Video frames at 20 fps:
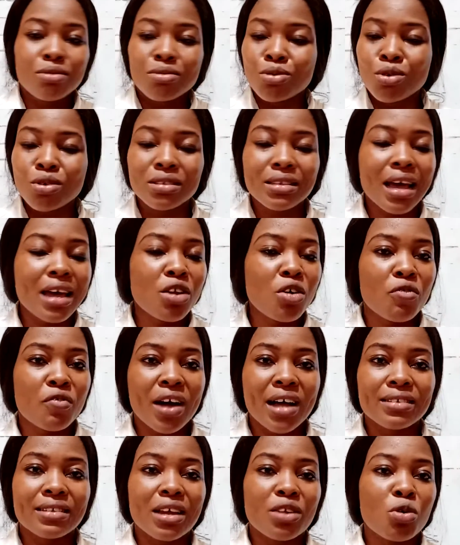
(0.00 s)
Those kind of
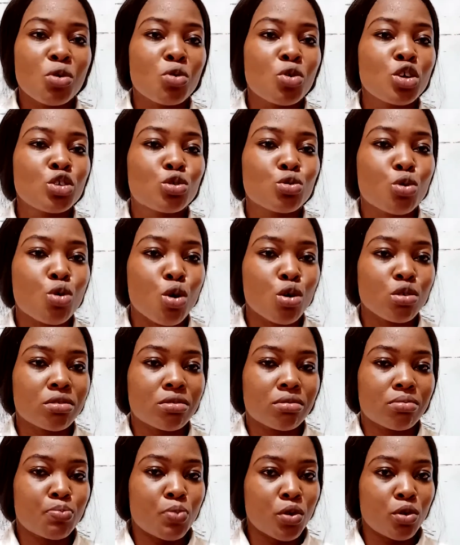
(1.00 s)
cars are not going to
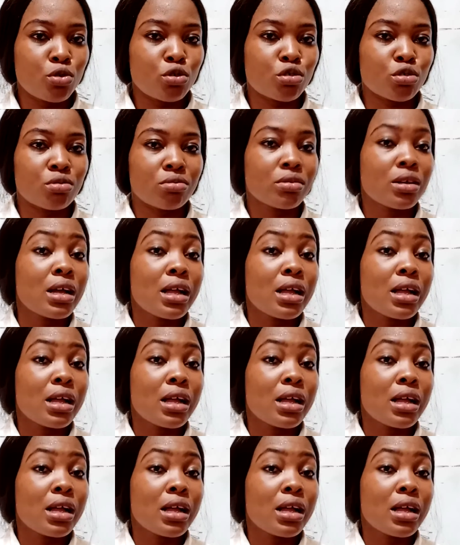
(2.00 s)
cause pollution.